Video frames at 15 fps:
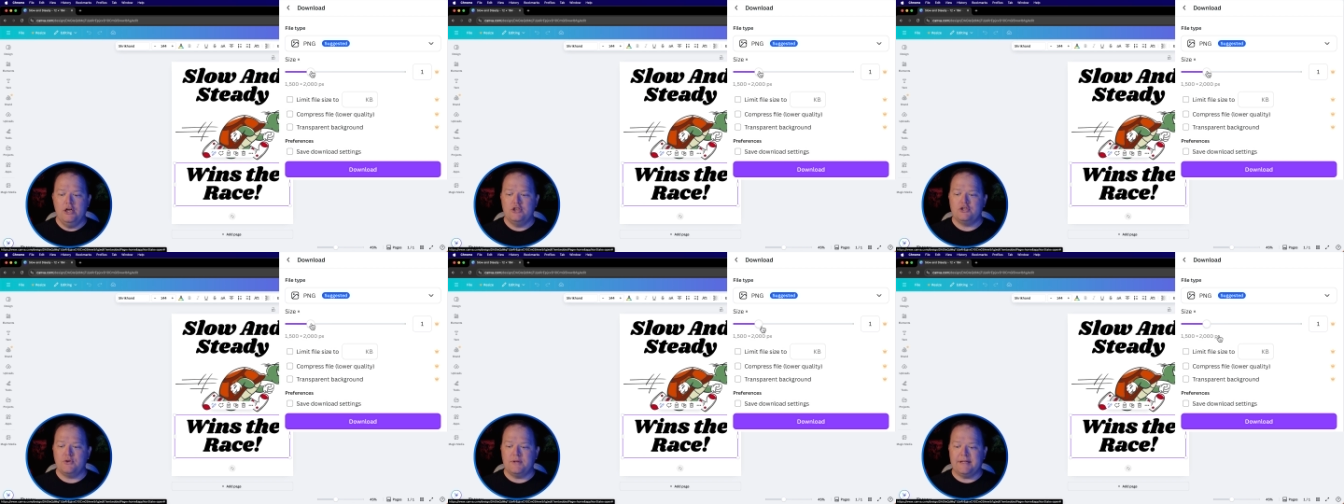
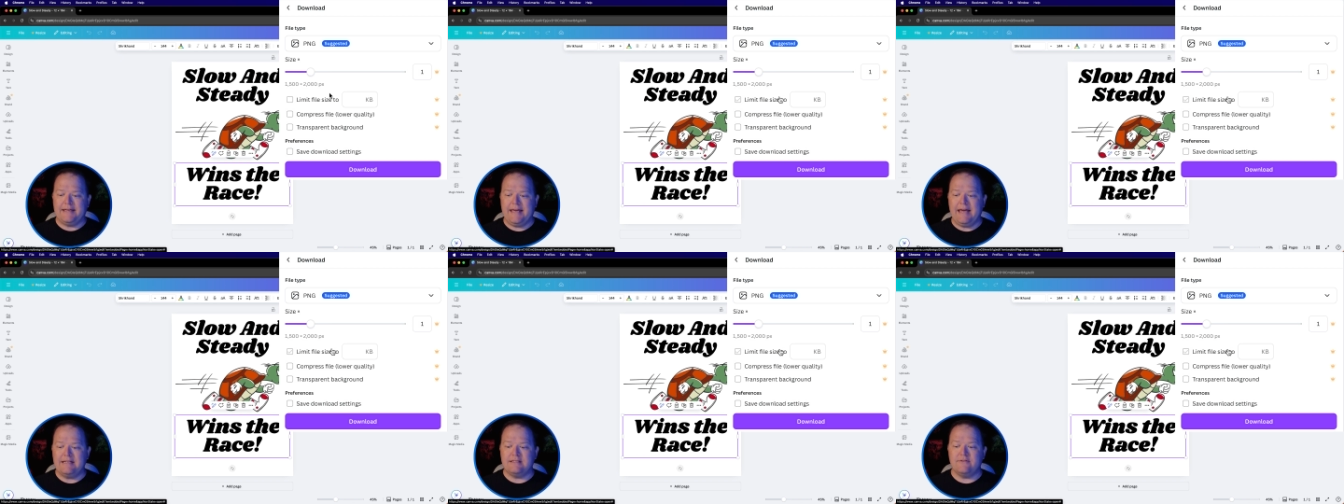So in the
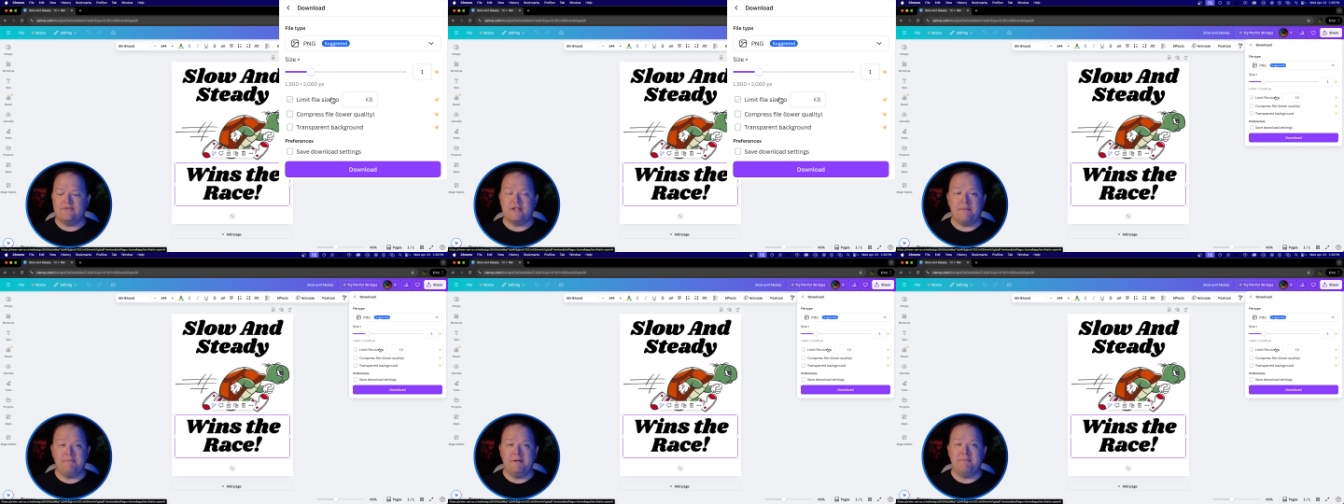case of
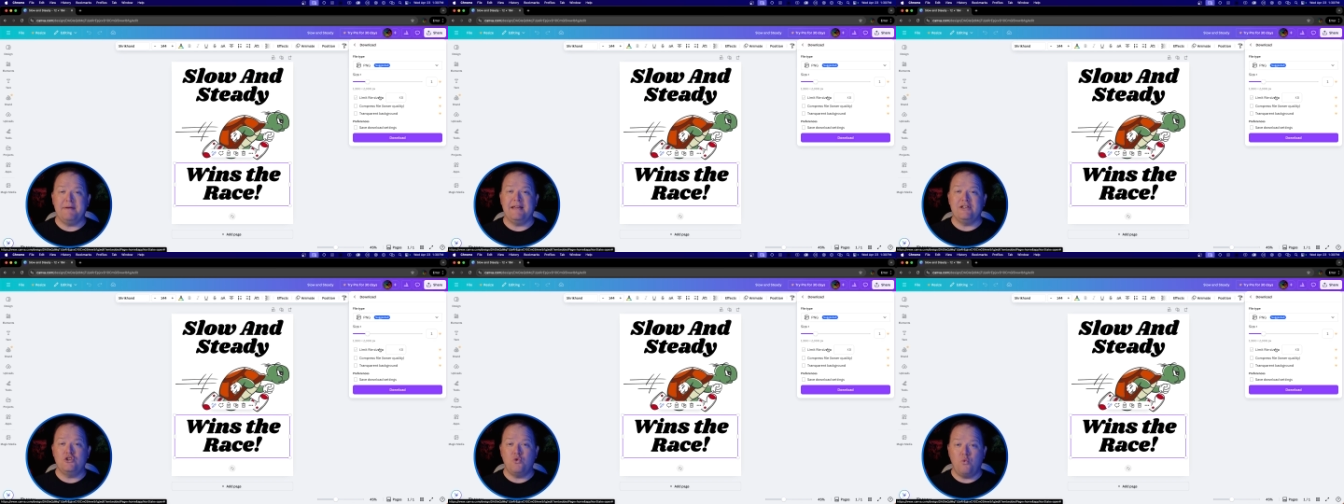something
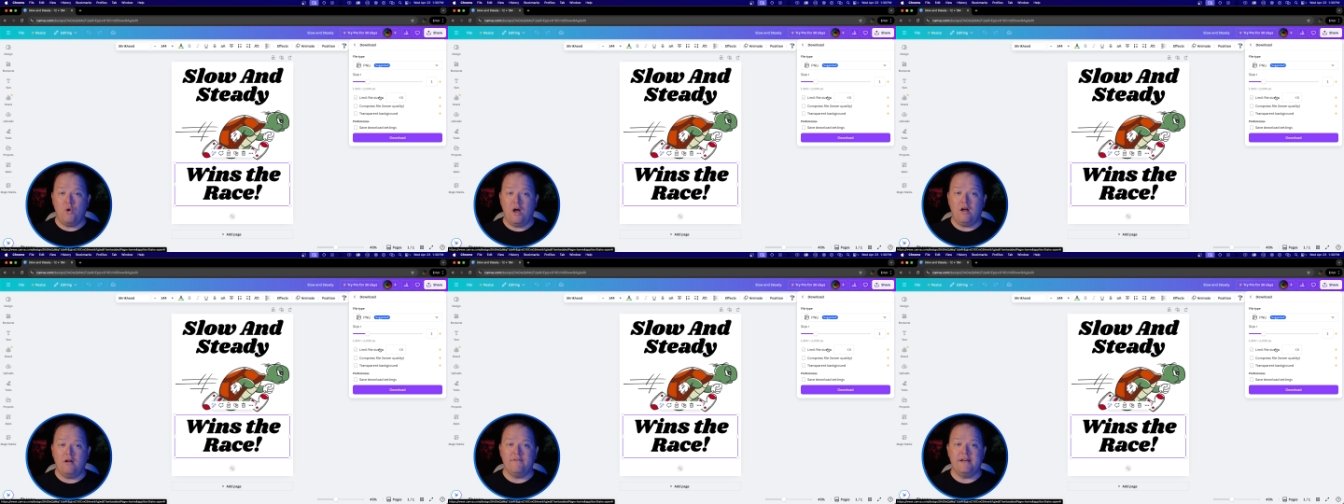being
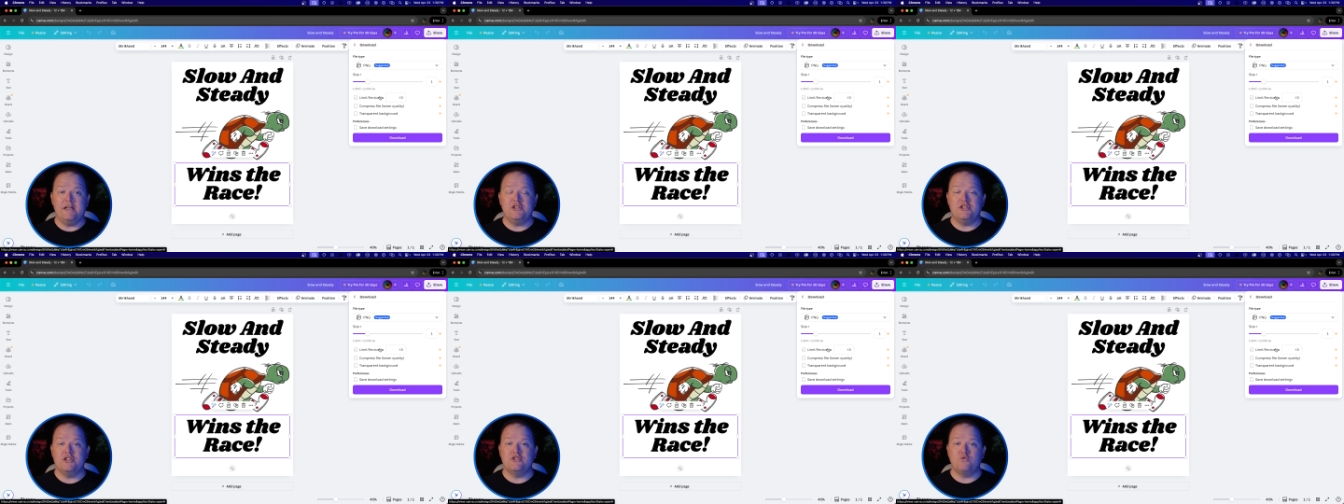12
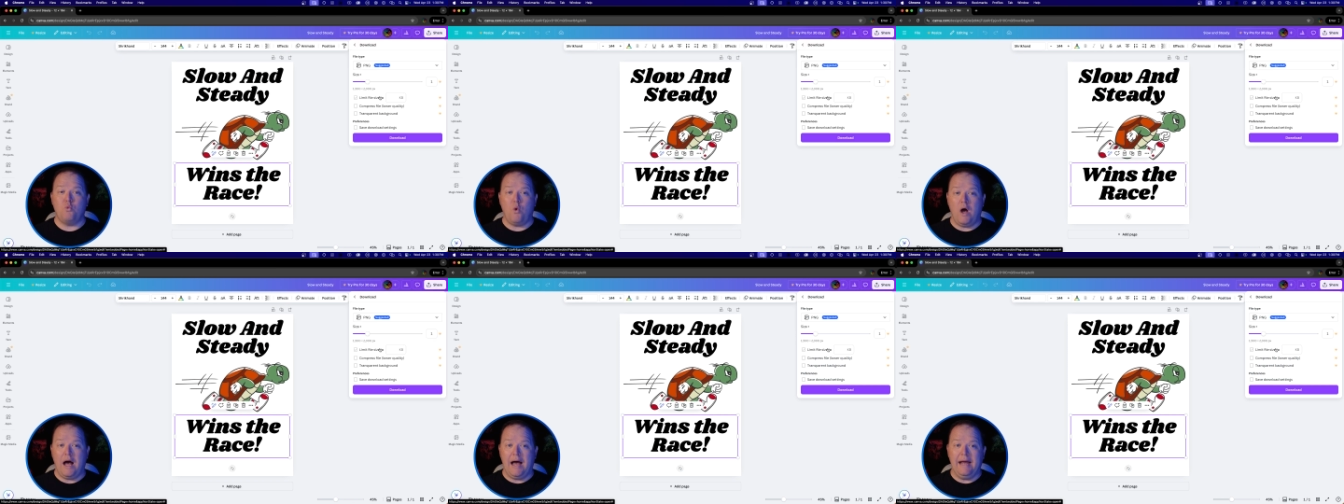inches
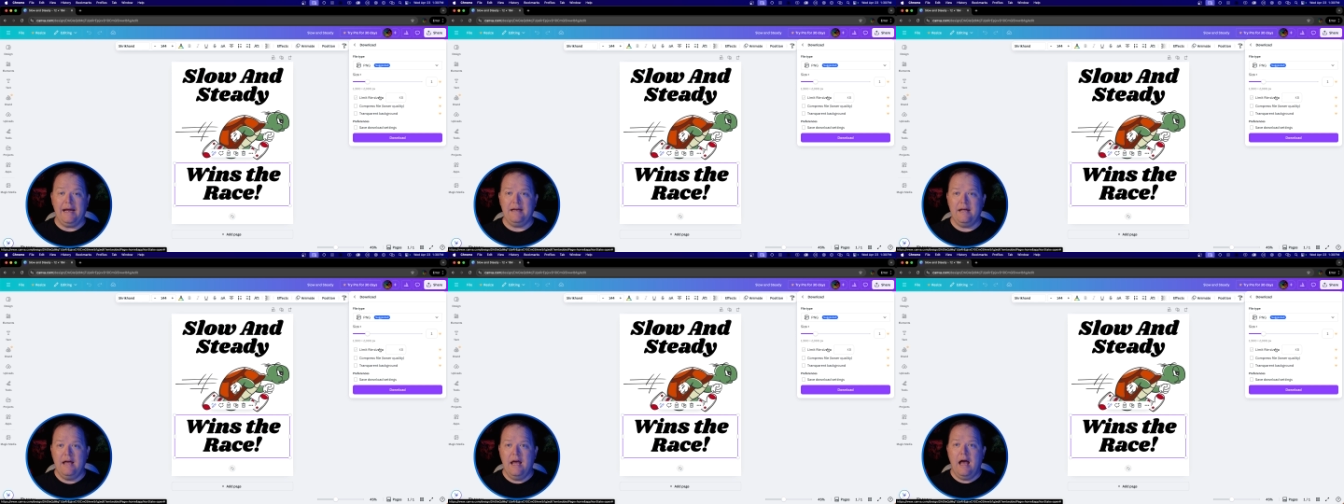
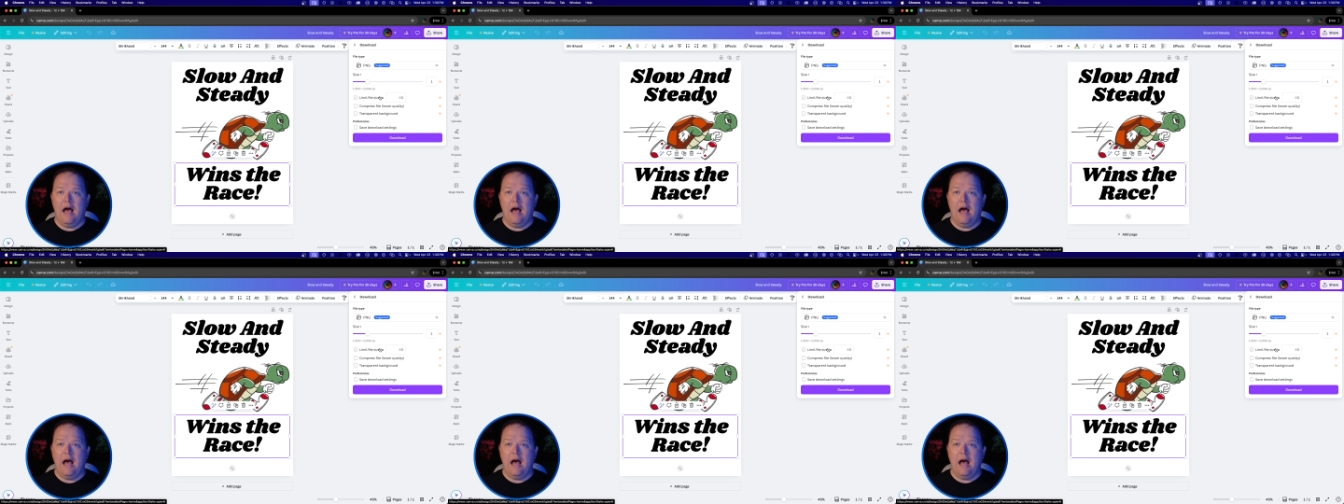wide,